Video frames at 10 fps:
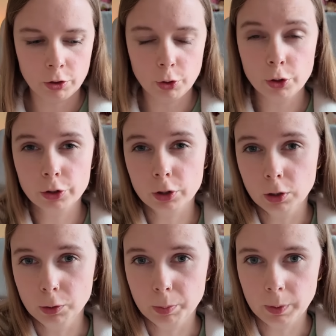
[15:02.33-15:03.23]
third
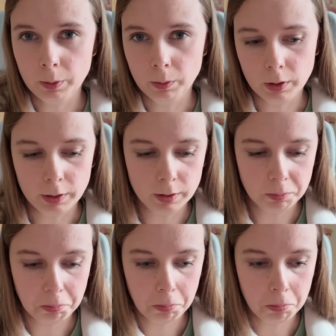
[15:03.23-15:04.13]
loop only,
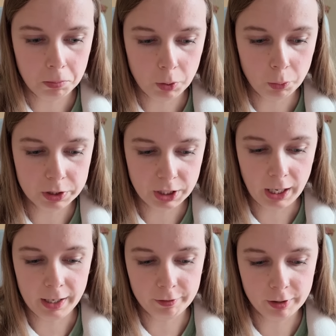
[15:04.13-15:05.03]
which
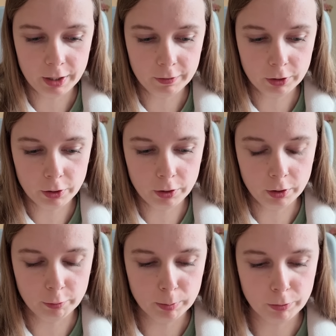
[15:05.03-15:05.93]
I have never
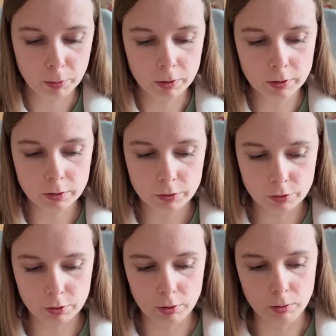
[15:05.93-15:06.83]
heard of before.
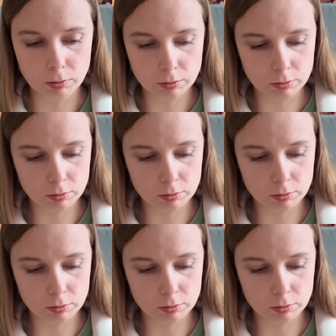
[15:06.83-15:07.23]
So